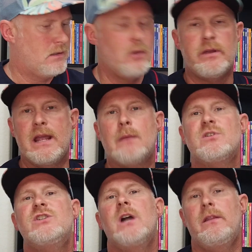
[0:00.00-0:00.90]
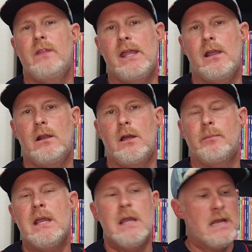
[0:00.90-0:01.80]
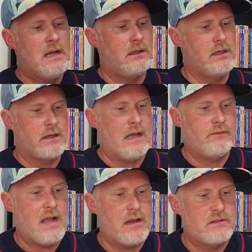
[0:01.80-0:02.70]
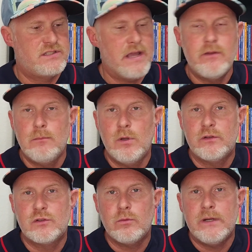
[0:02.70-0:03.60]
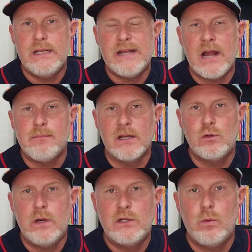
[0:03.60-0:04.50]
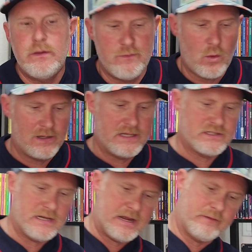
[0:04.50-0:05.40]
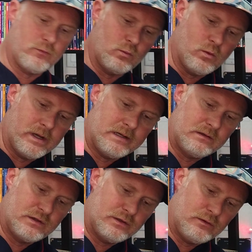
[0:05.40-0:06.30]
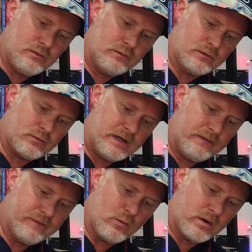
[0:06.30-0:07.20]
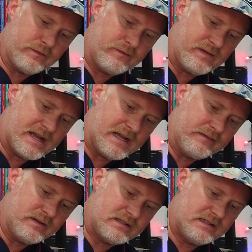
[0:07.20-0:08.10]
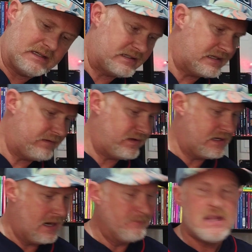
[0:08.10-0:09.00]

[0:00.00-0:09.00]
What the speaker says: Okay, I'm shutting the hell up. Look, I've got 7 books to read out of my 2024 list, and I have 1, 2, 3, 4, 5, 6, 7,